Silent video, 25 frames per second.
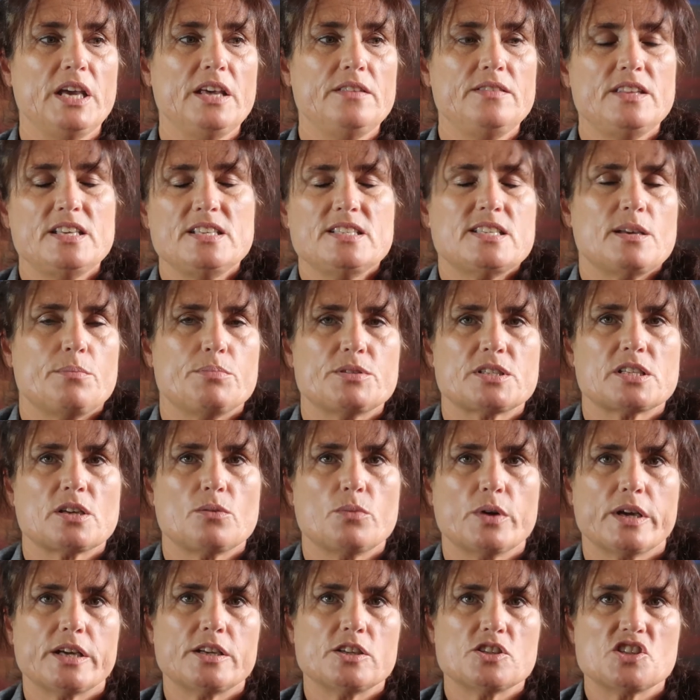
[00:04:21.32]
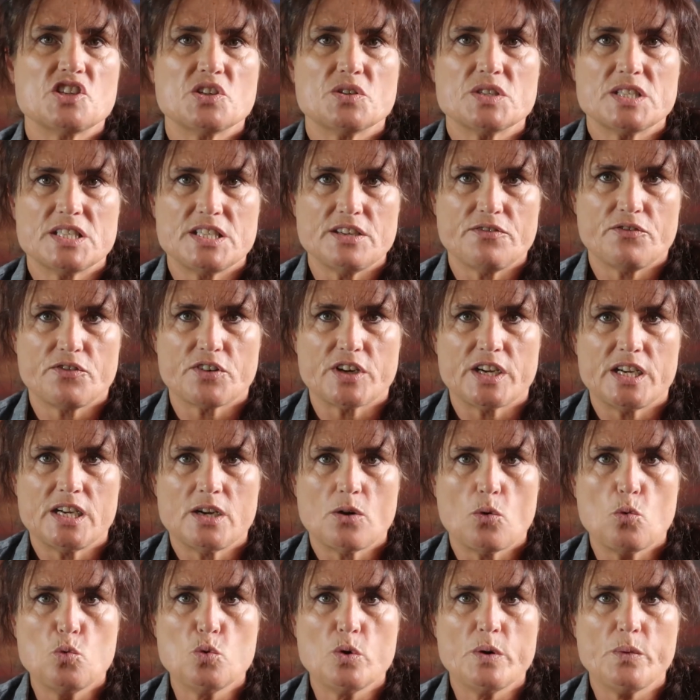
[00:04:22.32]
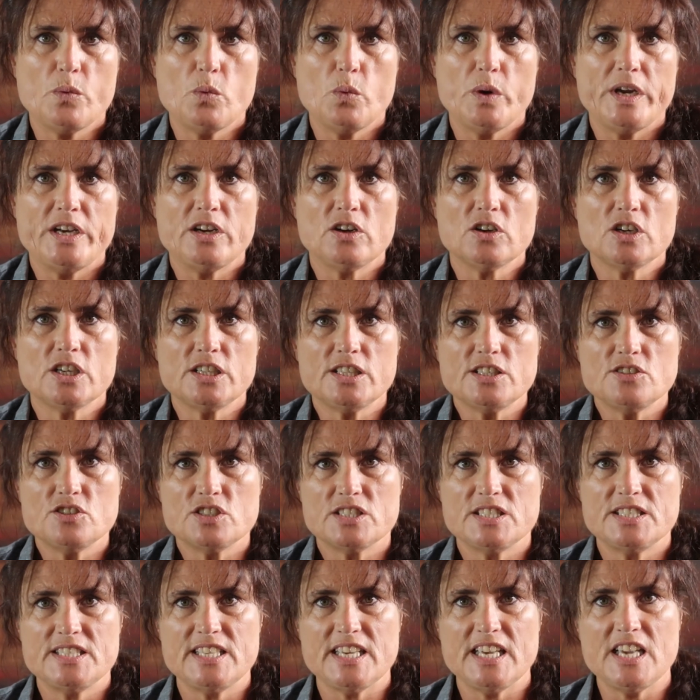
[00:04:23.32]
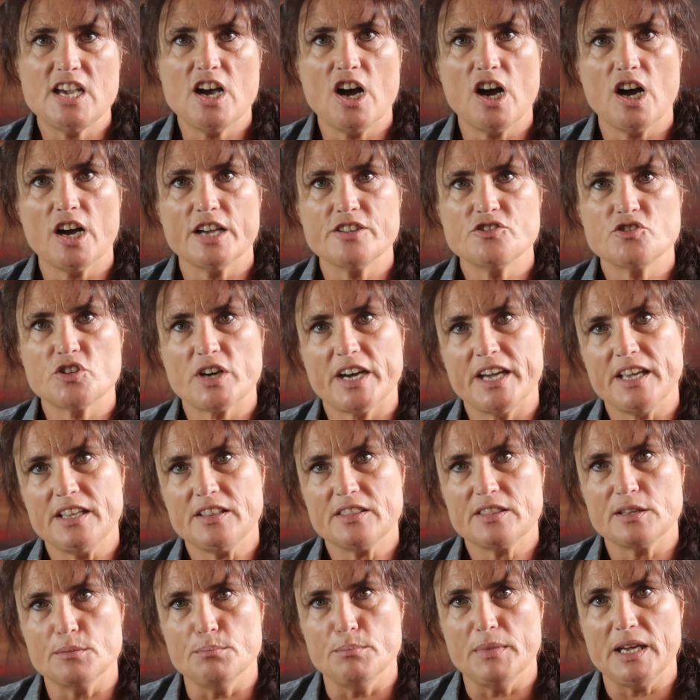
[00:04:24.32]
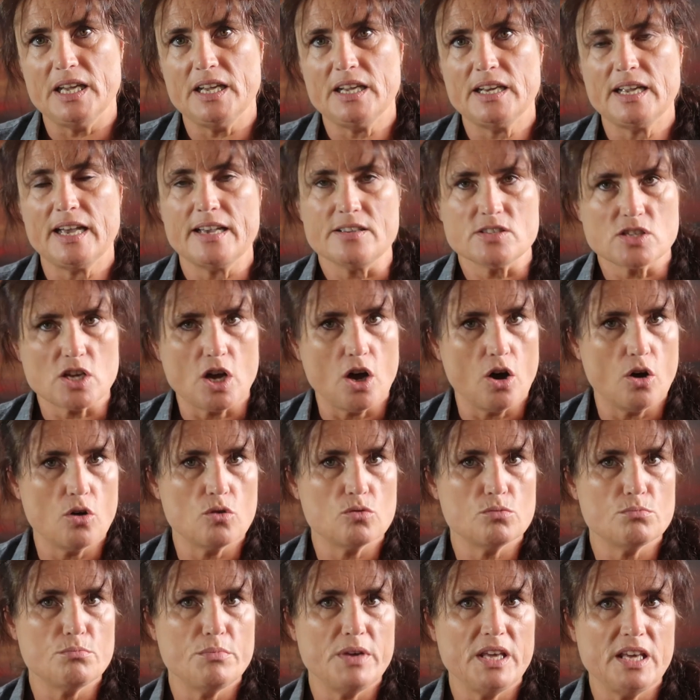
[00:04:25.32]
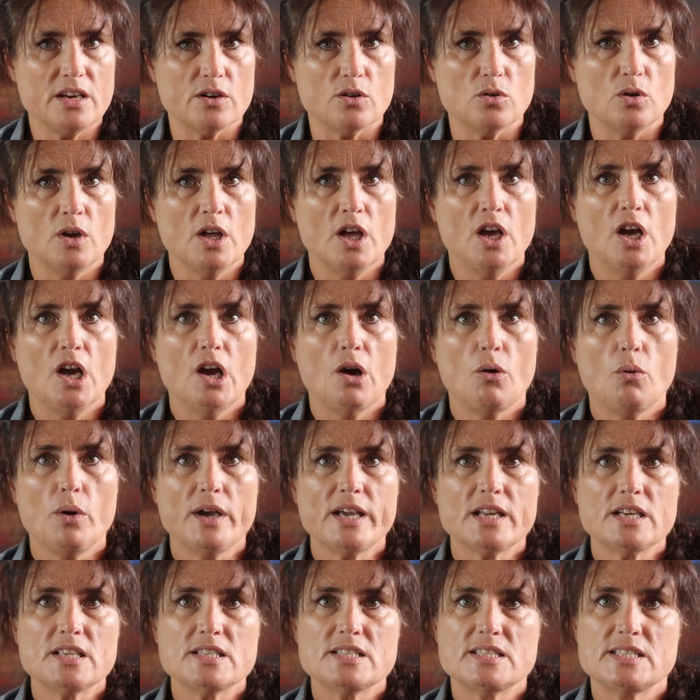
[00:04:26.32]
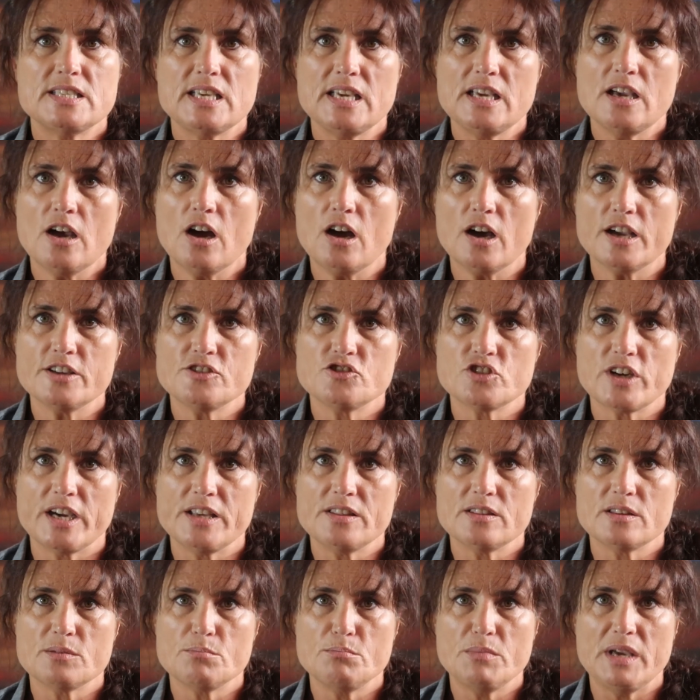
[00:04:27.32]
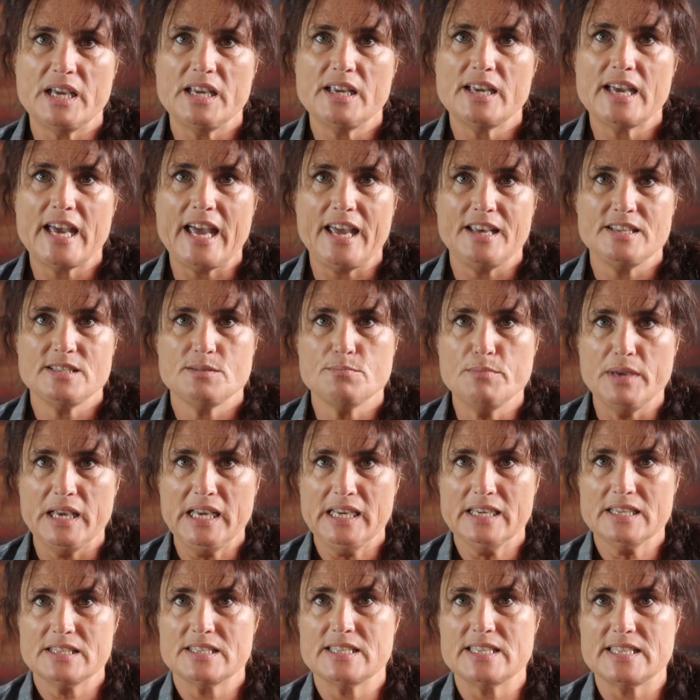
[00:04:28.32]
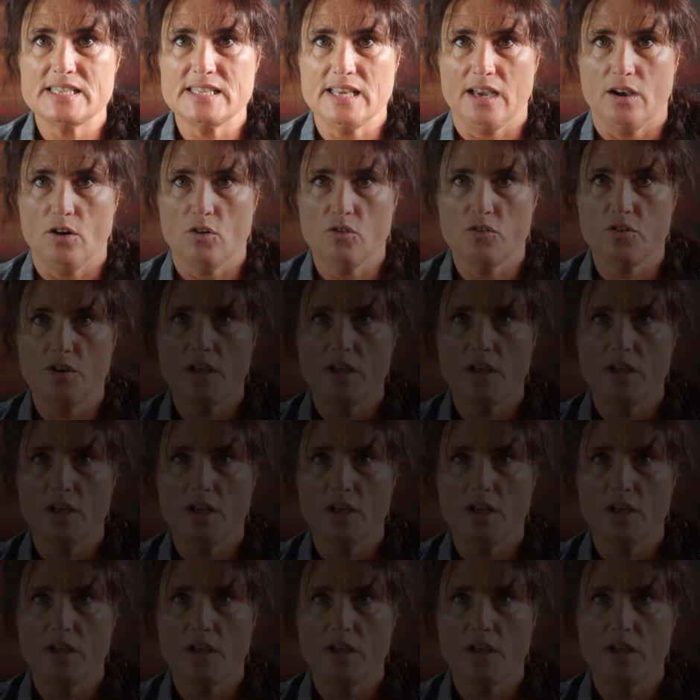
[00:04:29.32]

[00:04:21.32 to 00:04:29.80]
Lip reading: In this episode, we're going to do it different. We're not going to dehydrate the meat as a whole meal. We're going to dehydrate the meat as meat itself.